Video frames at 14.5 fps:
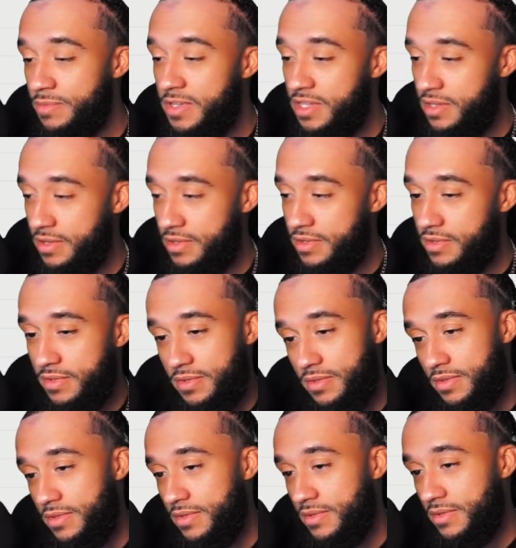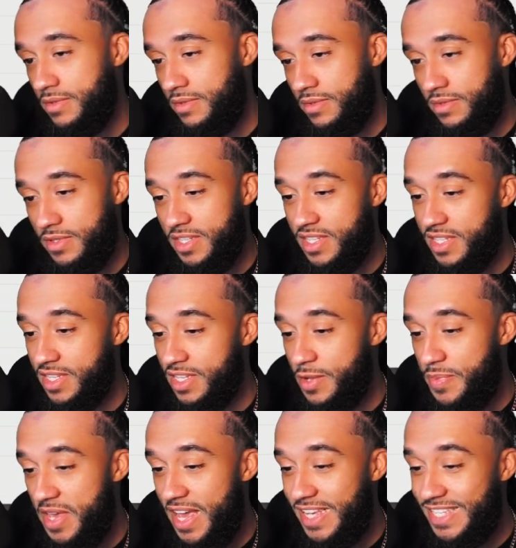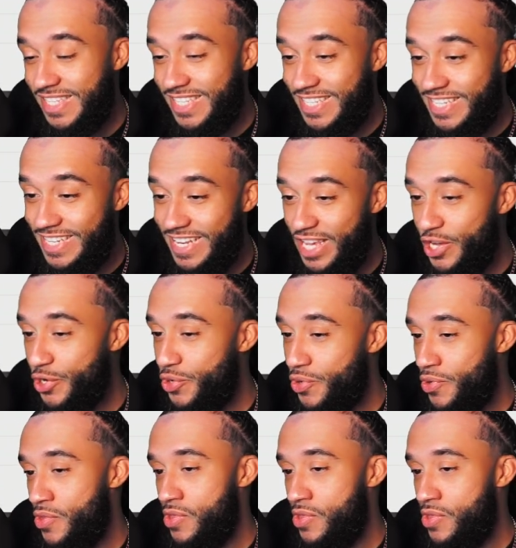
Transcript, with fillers: me. This is gonna be a steal.